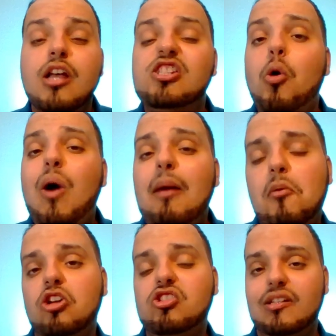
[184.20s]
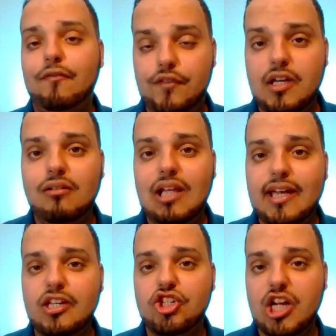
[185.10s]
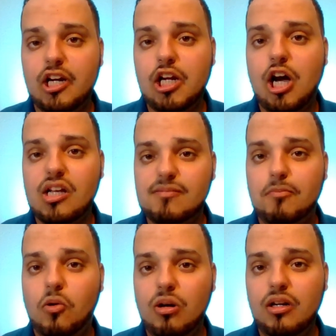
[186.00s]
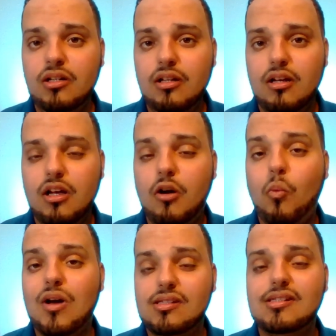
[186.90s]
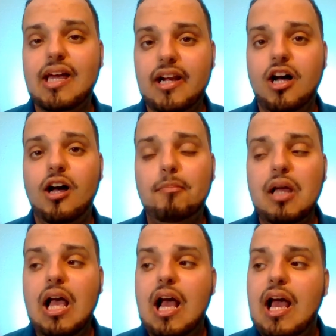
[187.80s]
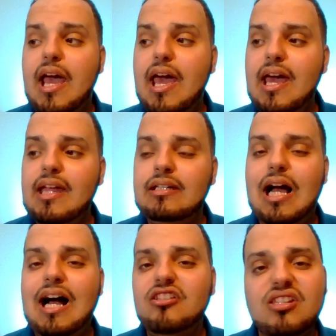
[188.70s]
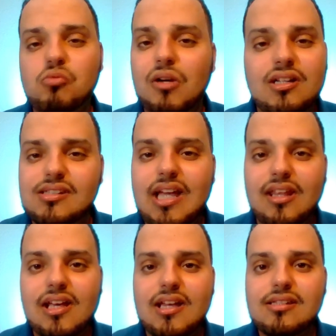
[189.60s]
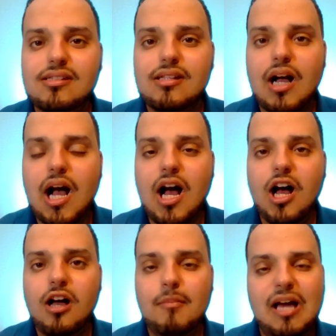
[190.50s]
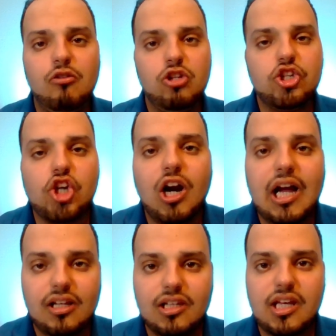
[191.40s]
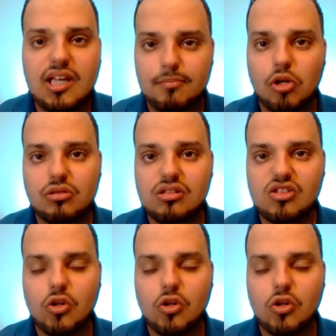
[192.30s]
So I personally feel like Sharon Osbourne was set up. And I just want to say this. I know Yashar Ali, he broke the